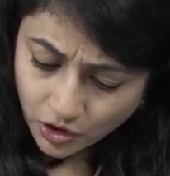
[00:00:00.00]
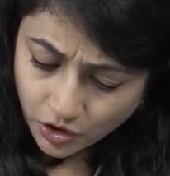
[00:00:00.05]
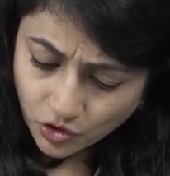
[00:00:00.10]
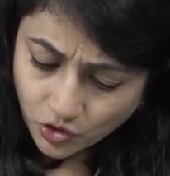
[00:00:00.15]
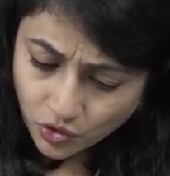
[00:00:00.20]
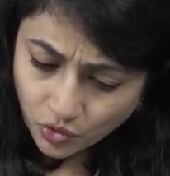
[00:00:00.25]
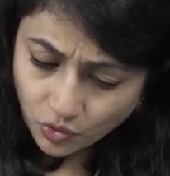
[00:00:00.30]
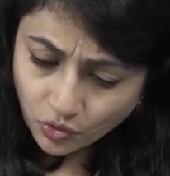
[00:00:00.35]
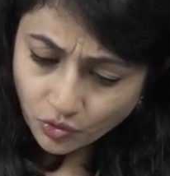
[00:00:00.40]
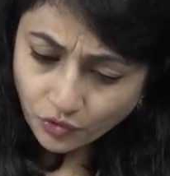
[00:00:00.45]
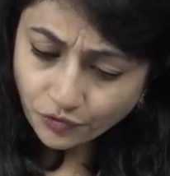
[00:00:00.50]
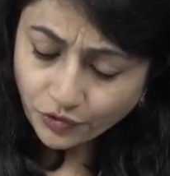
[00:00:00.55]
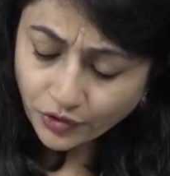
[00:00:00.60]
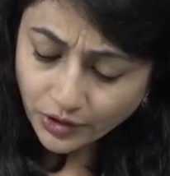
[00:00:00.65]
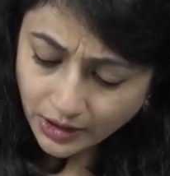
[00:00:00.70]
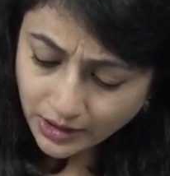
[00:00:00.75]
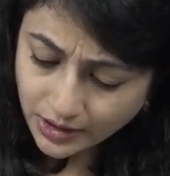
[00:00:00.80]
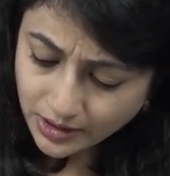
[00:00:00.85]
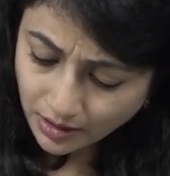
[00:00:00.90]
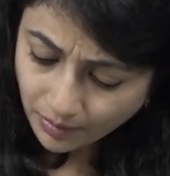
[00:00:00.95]
So, for
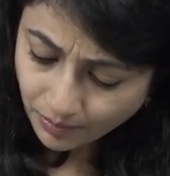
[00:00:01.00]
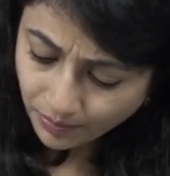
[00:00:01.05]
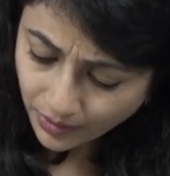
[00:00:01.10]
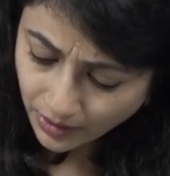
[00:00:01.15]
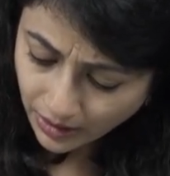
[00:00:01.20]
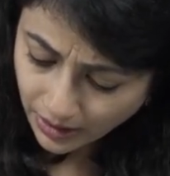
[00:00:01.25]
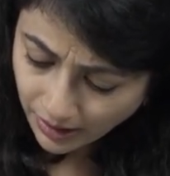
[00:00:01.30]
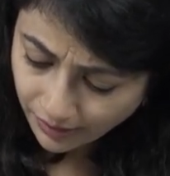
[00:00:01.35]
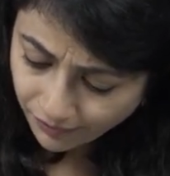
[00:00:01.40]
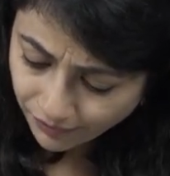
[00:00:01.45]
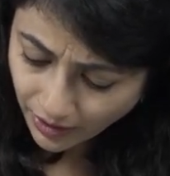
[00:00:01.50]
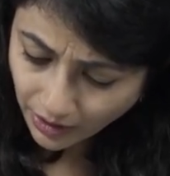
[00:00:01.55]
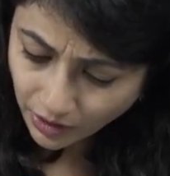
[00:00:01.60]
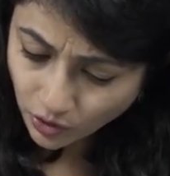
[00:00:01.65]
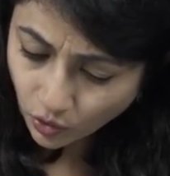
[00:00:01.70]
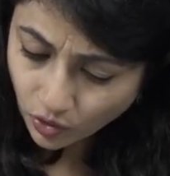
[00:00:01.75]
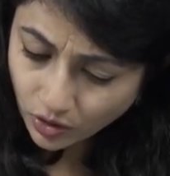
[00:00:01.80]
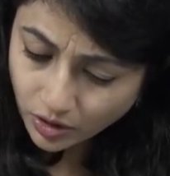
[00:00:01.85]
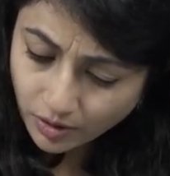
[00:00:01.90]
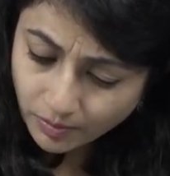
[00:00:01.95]
example, if I
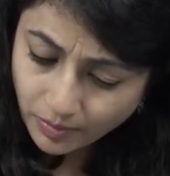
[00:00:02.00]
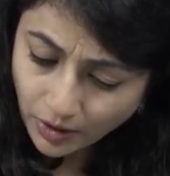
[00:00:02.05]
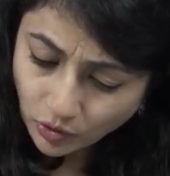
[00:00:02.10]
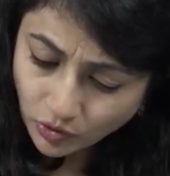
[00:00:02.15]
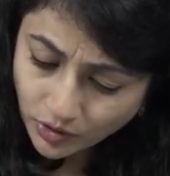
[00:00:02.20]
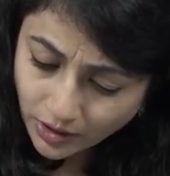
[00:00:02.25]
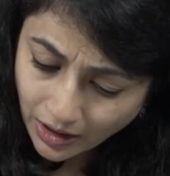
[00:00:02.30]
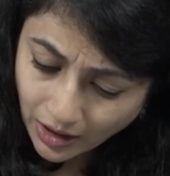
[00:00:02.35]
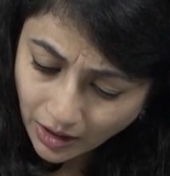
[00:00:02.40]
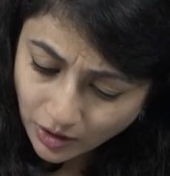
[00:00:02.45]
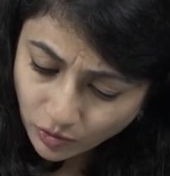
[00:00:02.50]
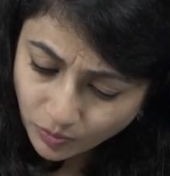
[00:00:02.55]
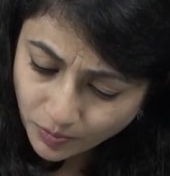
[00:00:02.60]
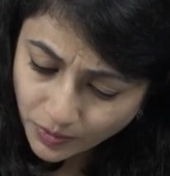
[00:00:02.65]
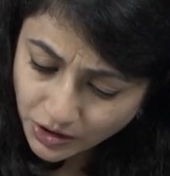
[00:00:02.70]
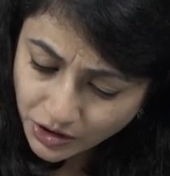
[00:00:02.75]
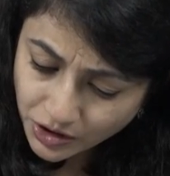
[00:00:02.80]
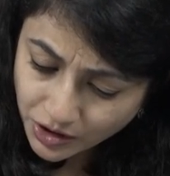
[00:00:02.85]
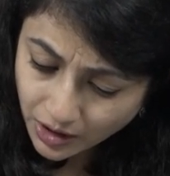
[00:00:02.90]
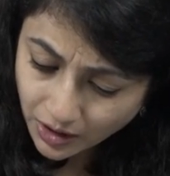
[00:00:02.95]
talk about
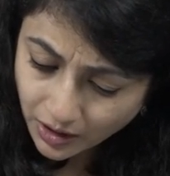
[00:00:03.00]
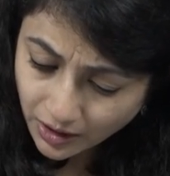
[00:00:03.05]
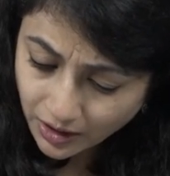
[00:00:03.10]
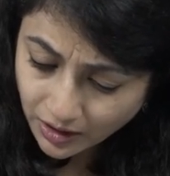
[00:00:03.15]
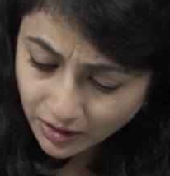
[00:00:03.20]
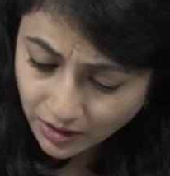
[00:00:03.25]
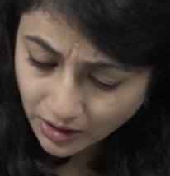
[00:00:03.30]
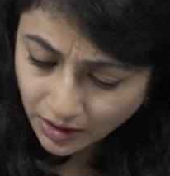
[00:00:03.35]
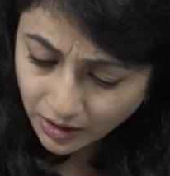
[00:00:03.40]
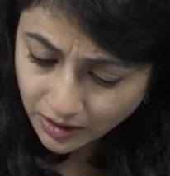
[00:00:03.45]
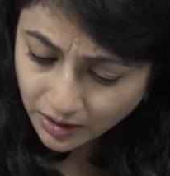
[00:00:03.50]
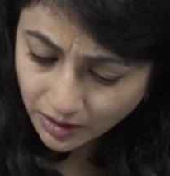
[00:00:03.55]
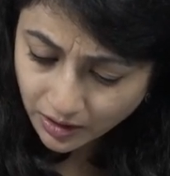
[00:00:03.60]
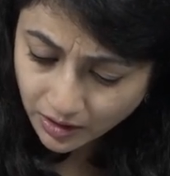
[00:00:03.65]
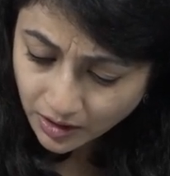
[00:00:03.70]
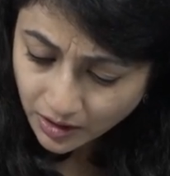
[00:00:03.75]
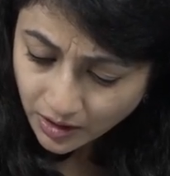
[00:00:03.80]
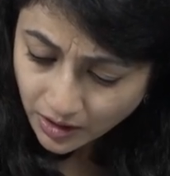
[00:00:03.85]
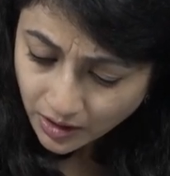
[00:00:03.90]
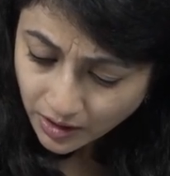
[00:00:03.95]
alopecia
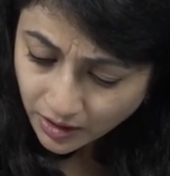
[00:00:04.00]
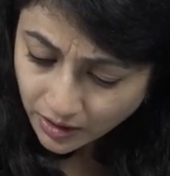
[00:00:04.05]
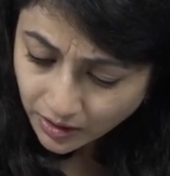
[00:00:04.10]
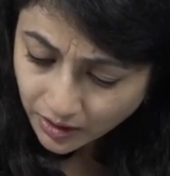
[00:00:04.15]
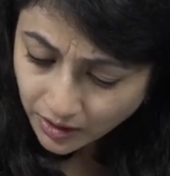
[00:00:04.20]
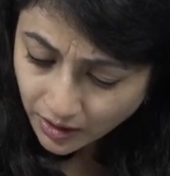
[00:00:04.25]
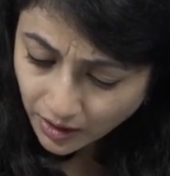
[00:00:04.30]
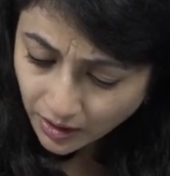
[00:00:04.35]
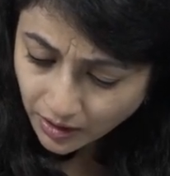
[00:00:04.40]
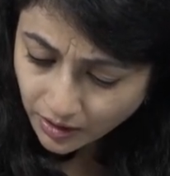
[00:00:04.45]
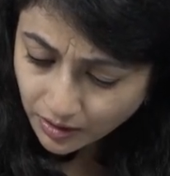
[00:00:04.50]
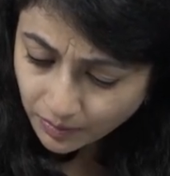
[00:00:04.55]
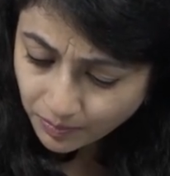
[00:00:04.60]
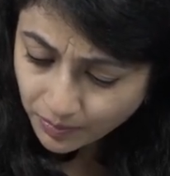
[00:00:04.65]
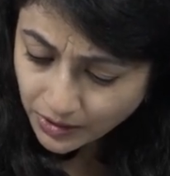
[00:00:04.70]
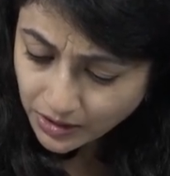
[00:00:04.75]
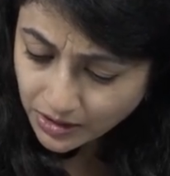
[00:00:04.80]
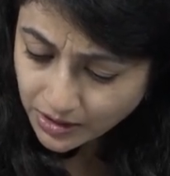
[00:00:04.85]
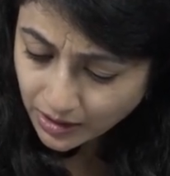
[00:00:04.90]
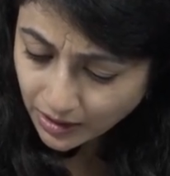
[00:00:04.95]
areata, there the
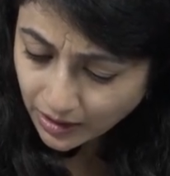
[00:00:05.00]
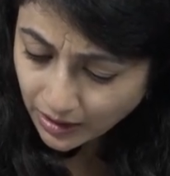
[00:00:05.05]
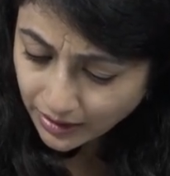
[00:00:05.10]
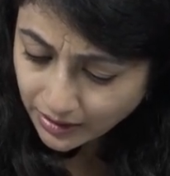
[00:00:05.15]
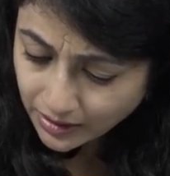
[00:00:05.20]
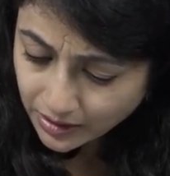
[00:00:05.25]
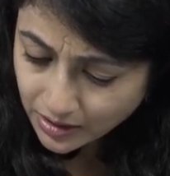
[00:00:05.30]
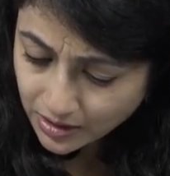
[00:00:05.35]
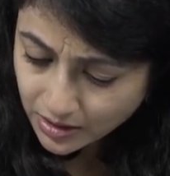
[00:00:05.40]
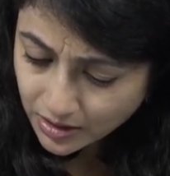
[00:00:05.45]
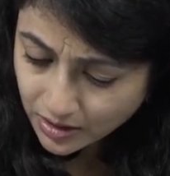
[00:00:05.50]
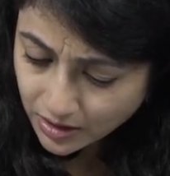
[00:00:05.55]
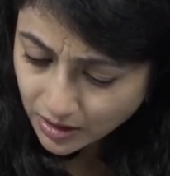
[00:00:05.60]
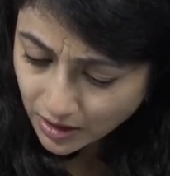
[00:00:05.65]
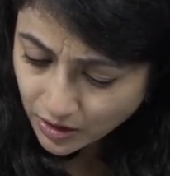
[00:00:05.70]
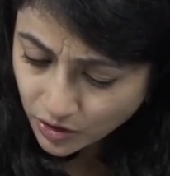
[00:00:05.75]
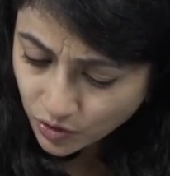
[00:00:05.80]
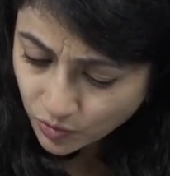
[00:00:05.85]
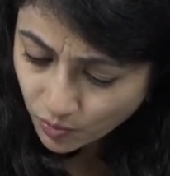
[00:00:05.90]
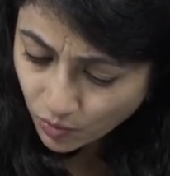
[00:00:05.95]
pits are like this.
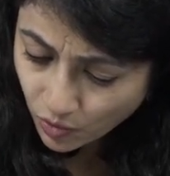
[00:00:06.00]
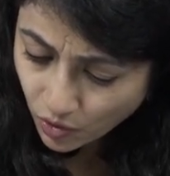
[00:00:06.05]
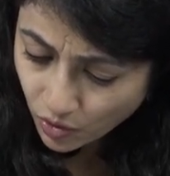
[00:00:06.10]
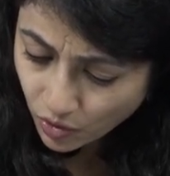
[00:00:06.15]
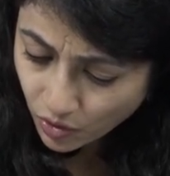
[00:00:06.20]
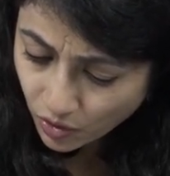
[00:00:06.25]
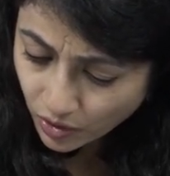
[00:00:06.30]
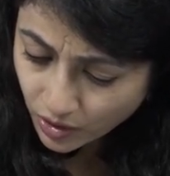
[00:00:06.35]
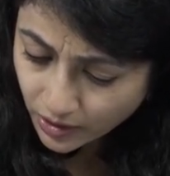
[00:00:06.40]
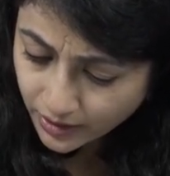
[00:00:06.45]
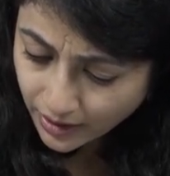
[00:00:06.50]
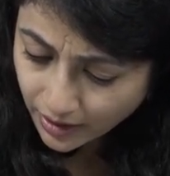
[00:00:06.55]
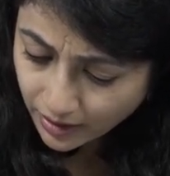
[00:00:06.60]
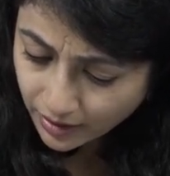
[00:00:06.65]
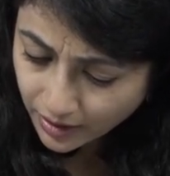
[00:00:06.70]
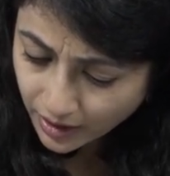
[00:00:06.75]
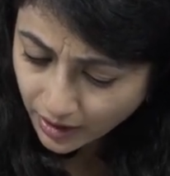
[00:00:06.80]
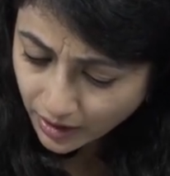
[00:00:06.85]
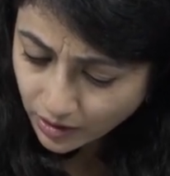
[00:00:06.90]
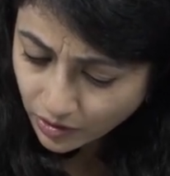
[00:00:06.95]
They're small, they're
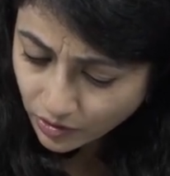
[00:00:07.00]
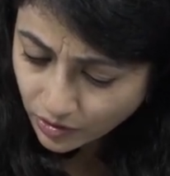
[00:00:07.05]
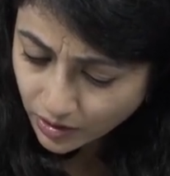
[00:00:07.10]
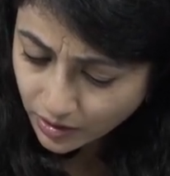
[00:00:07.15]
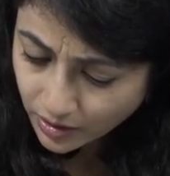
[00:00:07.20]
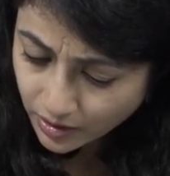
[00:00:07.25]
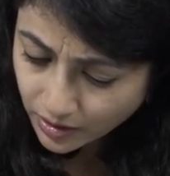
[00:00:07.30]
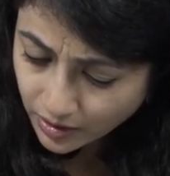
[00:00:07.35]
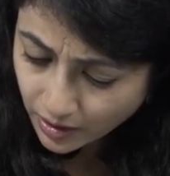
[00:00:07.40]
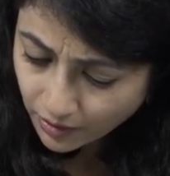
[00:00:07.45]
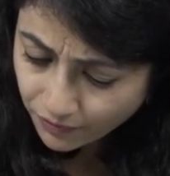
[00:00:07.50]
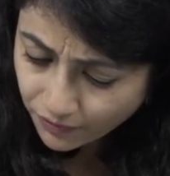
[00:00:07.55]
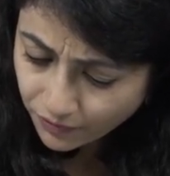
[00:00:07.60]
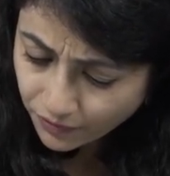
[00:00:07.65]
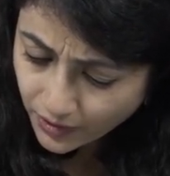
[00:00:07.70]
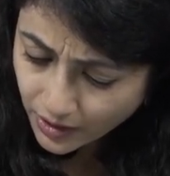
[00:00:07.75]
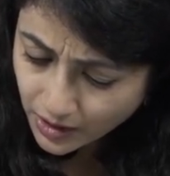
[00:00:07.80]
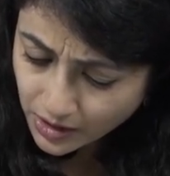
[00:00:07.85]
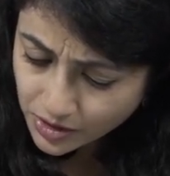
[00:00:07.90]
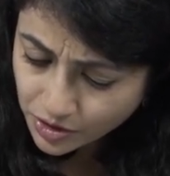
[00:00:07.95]
regular, they're
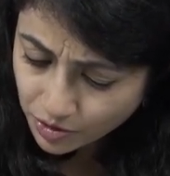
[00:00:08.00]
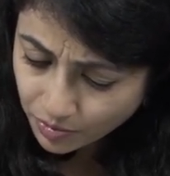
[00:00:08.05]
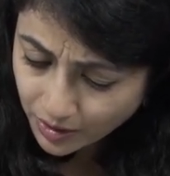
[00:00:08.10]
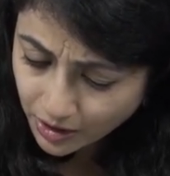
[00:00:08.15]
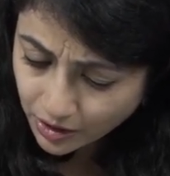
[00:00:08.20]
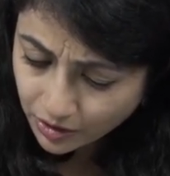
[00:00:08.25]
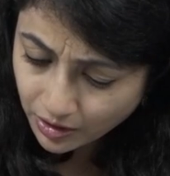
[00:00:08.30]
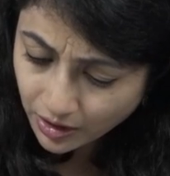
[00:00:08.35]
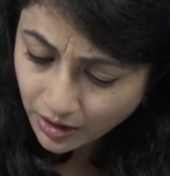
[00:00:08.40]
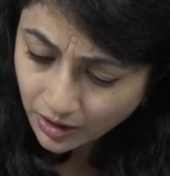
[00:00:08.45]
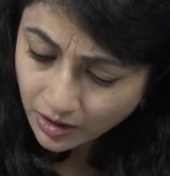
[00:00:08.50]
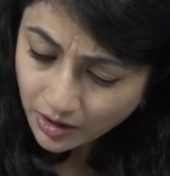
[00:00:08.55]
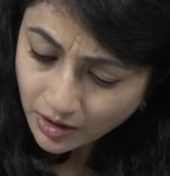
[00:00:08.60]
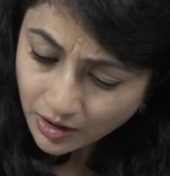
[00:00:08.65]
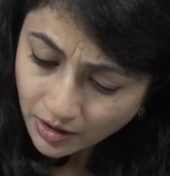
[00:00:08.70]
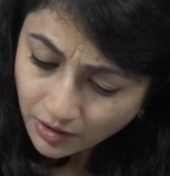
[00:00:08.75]
very geometric.